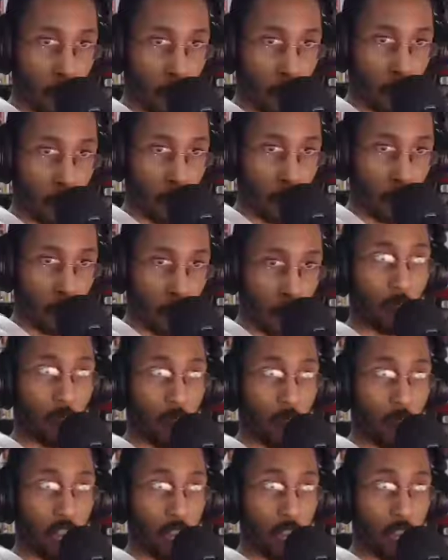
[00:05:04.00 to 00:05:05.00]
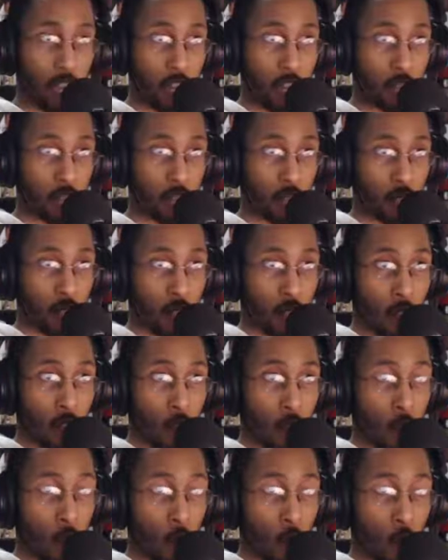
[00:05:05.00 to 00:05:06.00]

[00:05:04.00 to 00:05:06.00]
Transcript: But you go back there and it's